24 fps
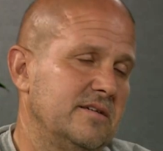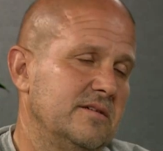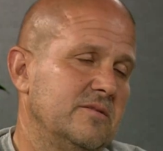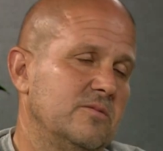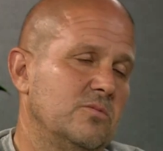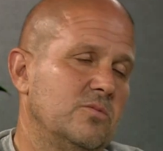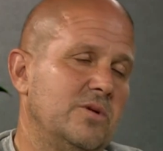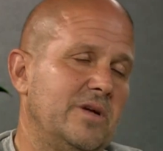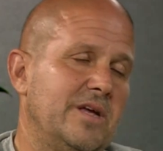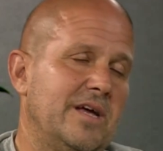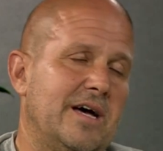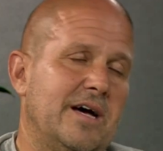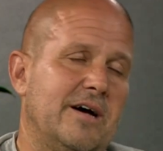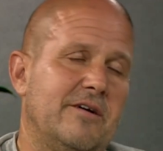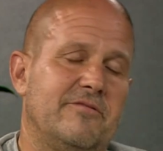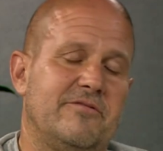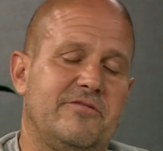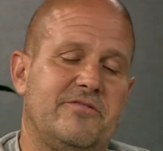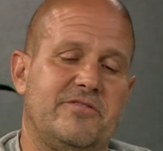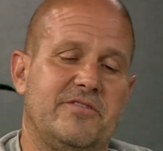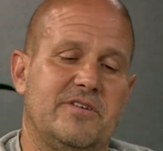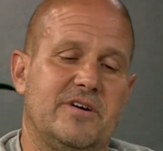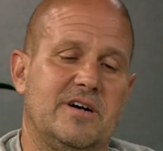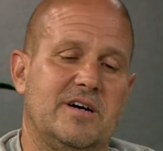We have
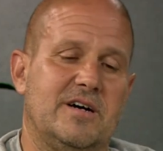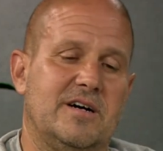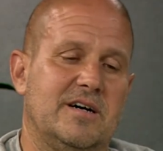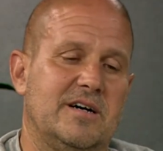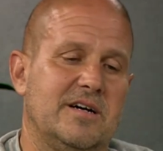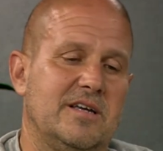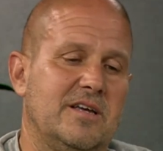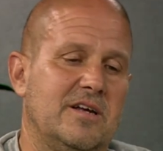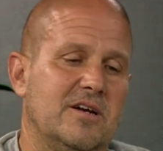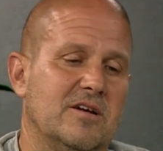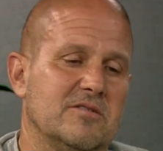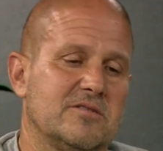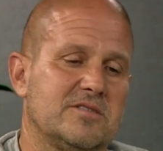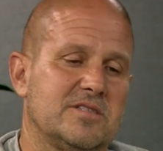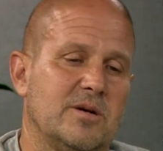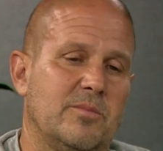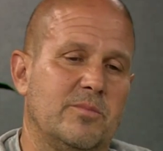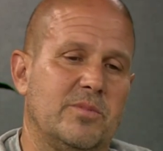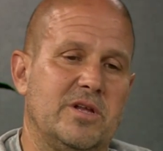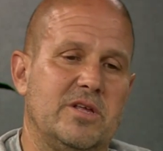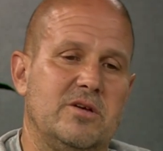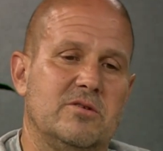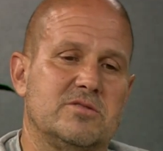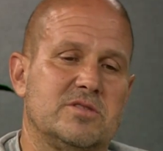uh, you know
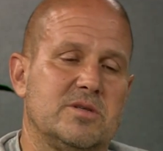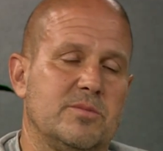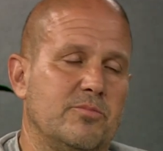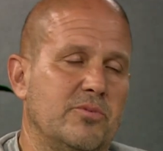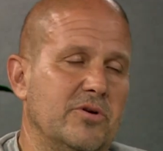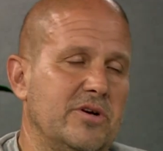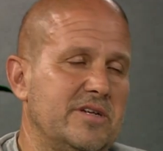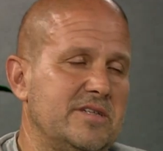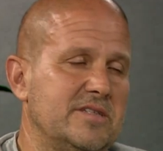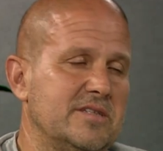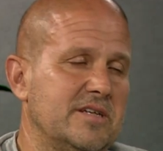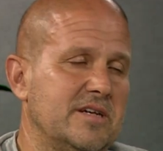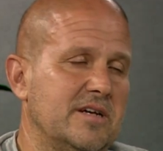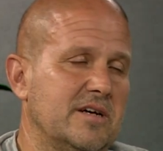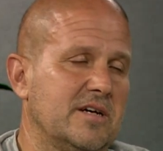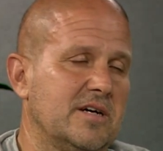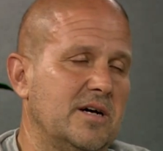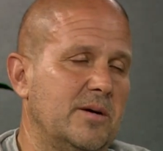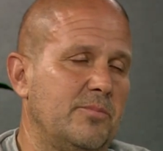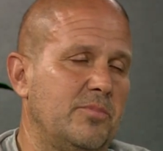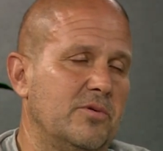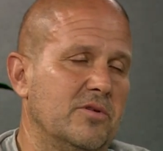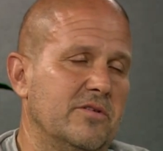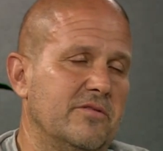somebody usually brings in a
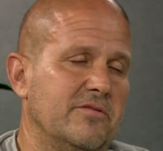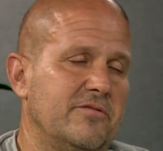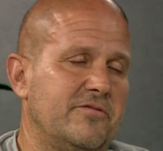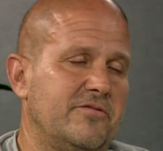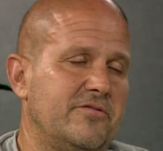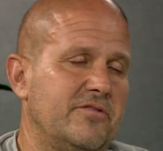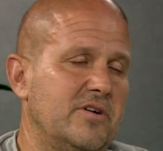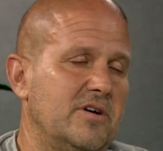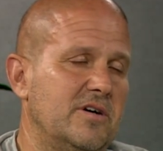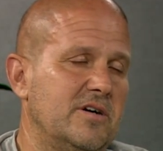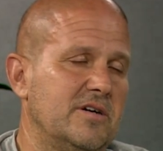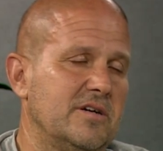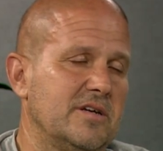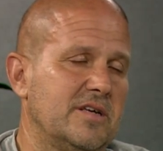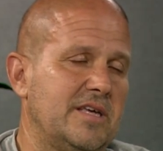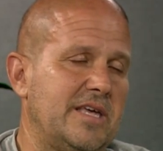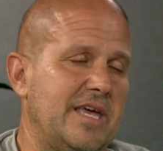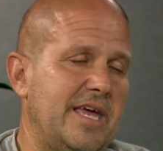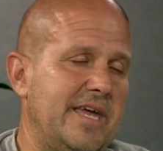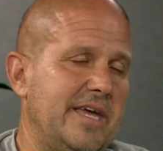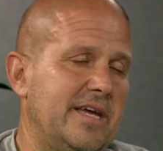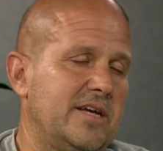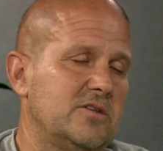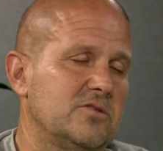couple of uh,
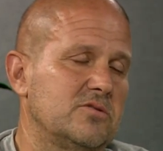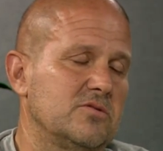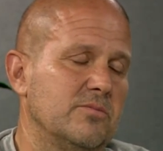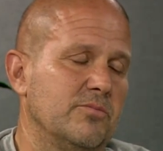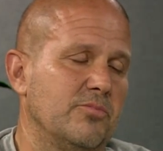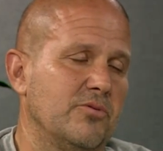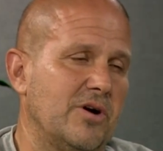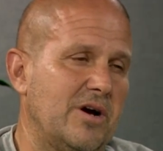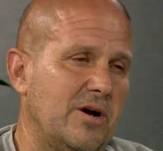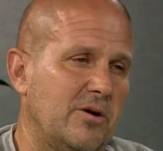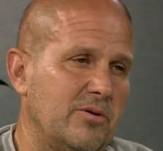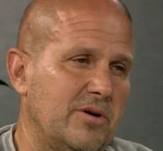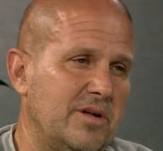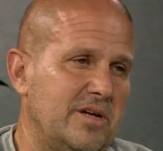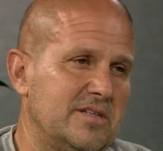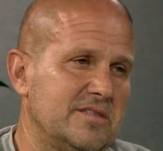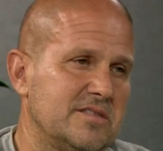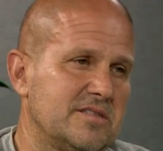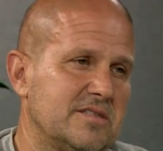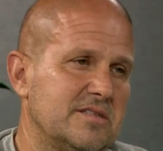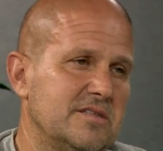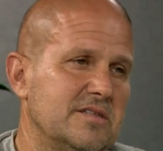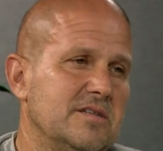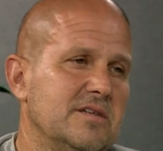cakes or
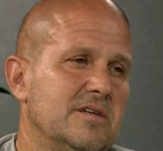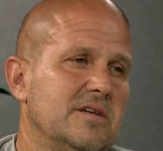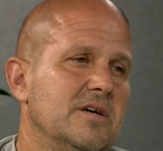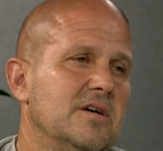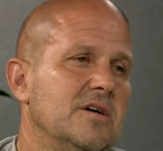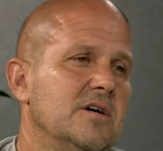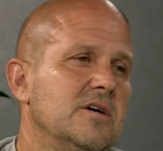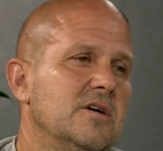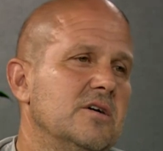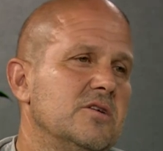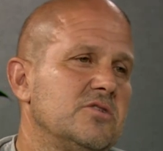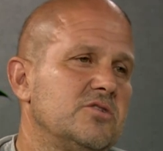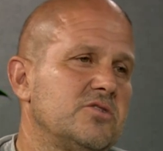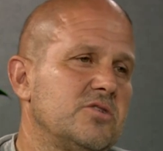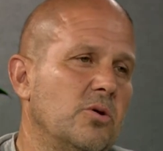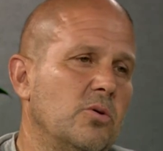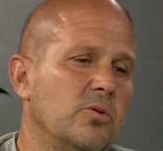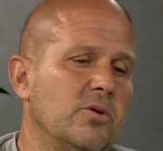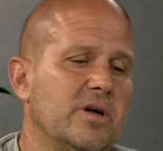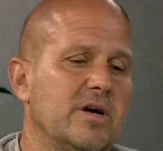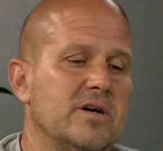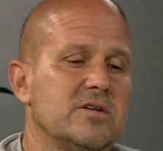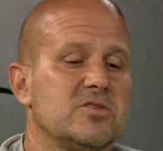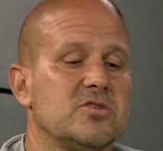brownies, soda.